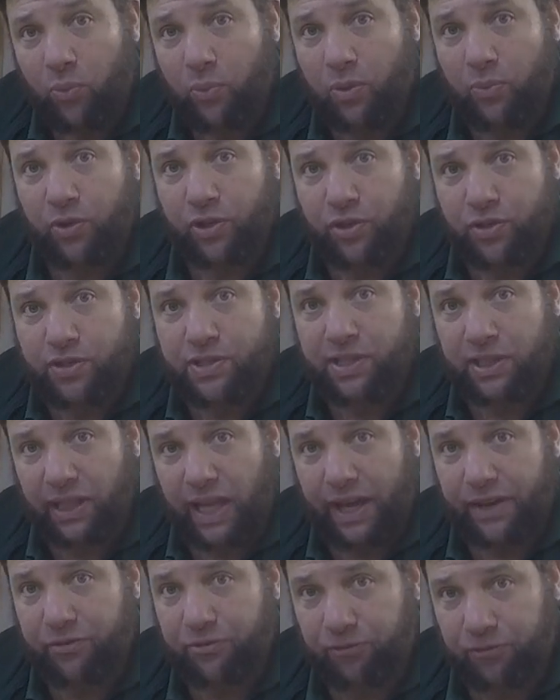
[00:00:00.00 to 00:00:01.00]
when we used to
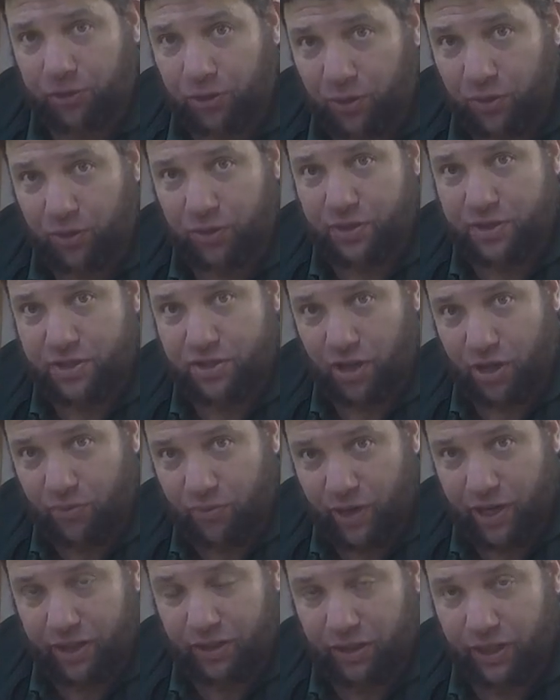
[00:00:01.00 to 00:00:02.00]
lay floors
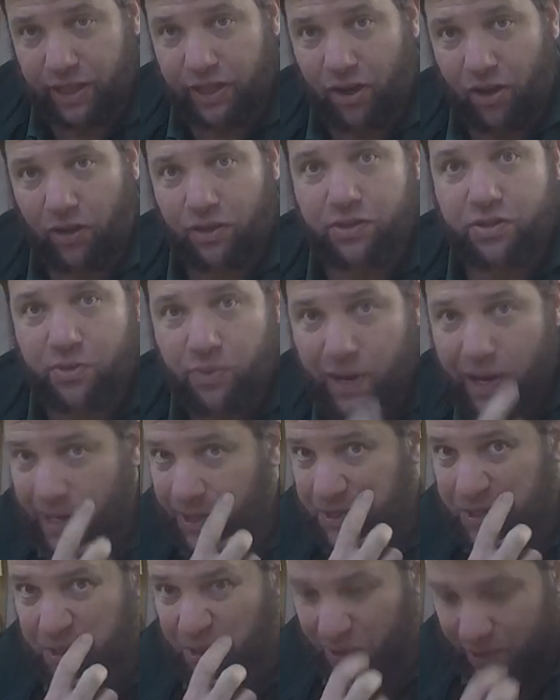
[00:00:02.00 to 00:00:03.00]
directly onto our
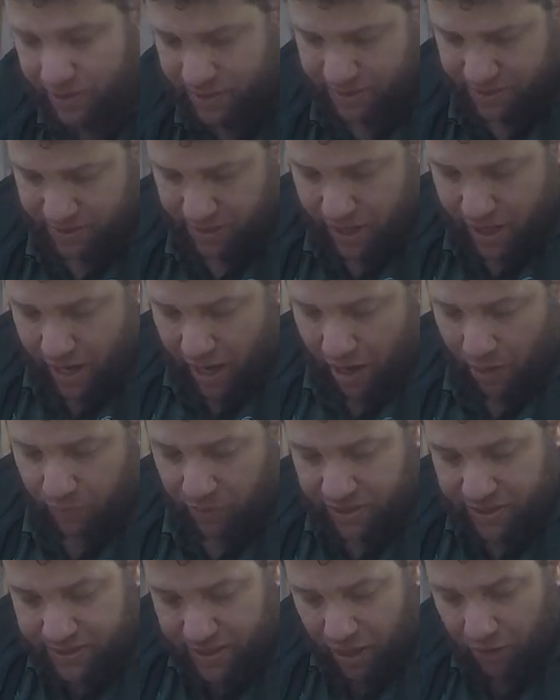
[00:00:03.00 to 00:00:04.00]
joists. And
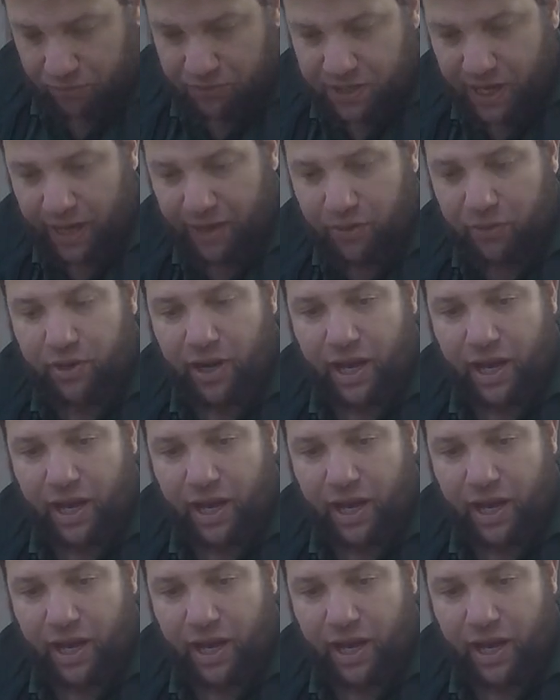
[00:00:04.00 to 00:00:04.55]
we dovetail